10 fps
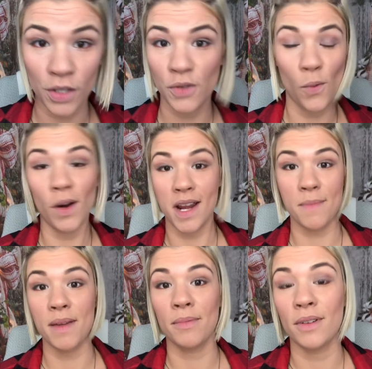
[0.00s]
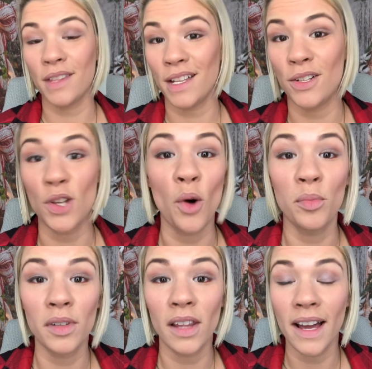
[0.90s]
20 people that don't
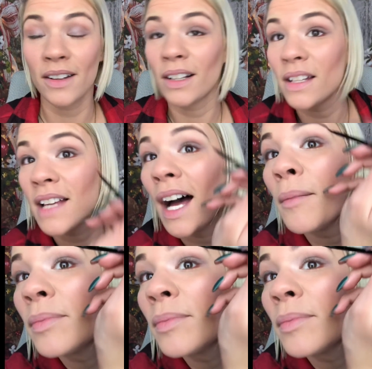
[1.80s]
put liner on the top.